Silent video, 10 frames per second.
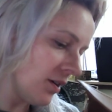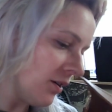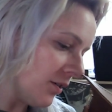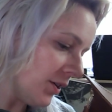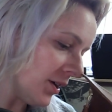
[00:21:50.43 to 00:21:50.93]

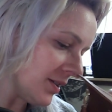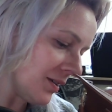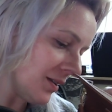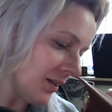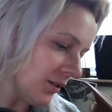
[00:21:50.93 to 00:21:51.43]
Oh, you can
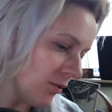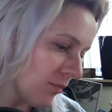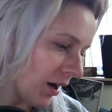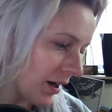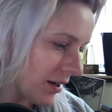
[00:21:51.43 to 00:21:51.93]
see the little
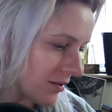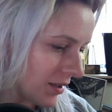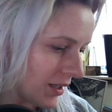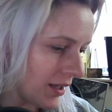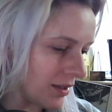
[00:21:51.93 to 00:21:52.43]
markings
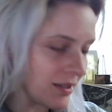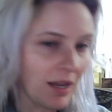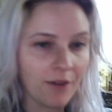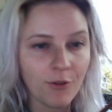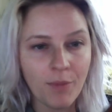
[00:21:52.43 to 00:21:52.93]
on the
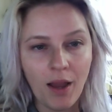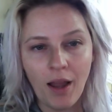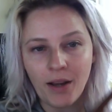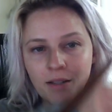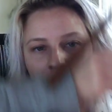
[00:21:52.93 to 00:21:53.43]
inside from the
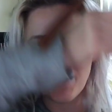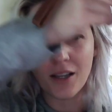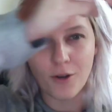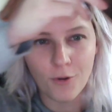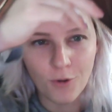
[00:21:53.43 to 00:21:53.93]
hide. It's
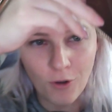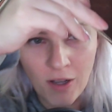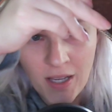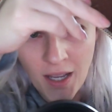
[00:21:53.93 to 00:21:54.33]
kind of cool.